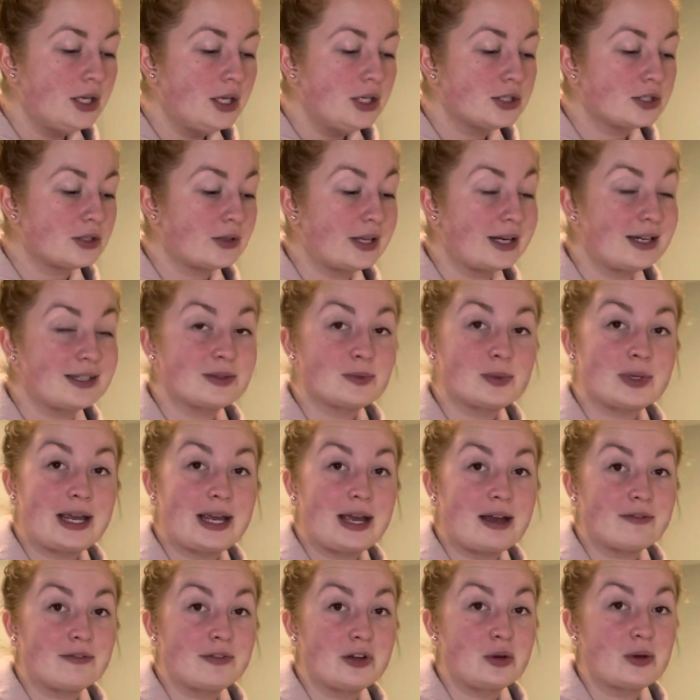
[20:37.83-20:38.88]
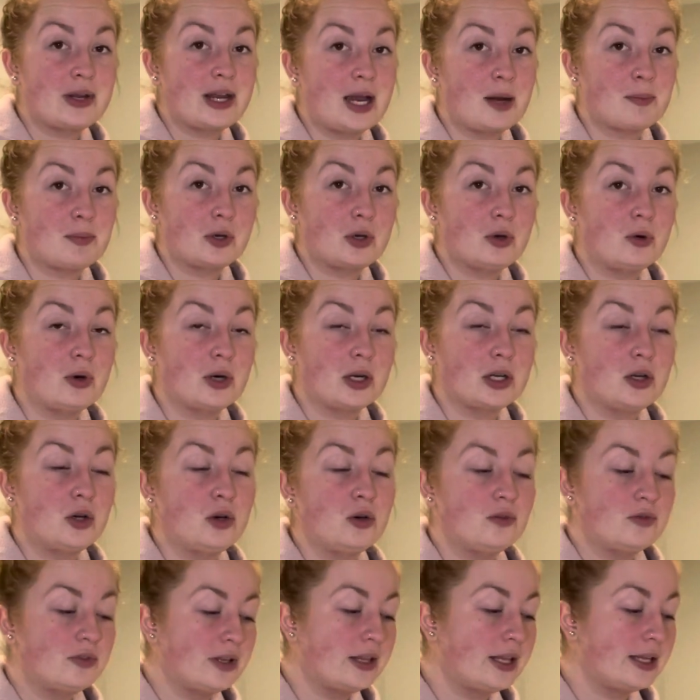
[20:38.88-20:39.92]
So that is what I have for you, Capricorn.
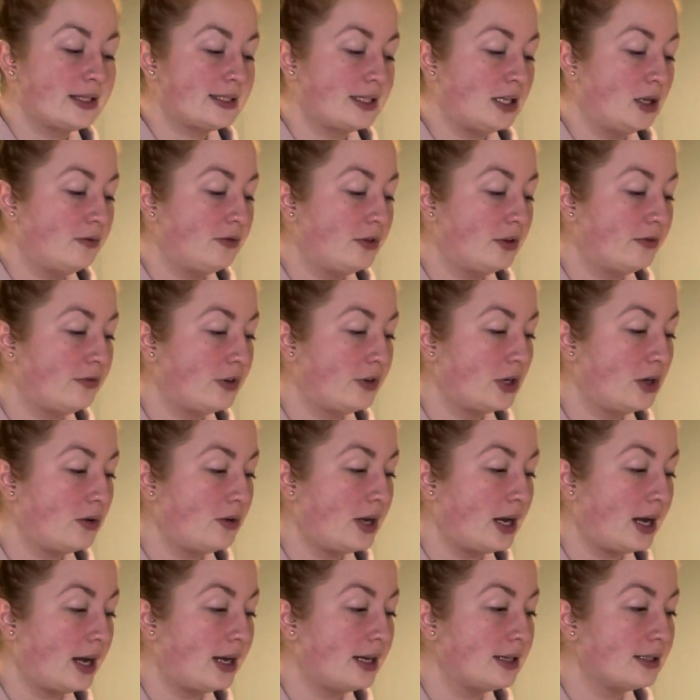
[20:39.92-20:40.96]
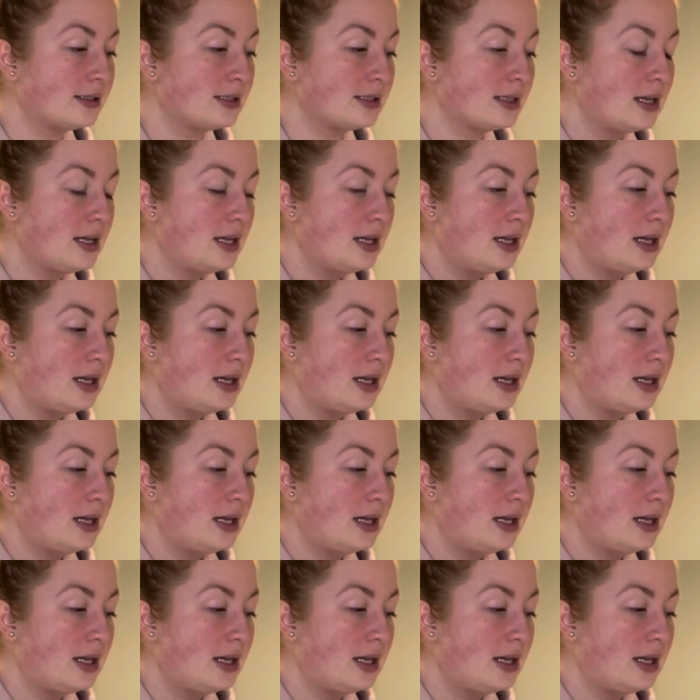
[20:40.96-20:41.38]
Hopefully that's helpful for you guys.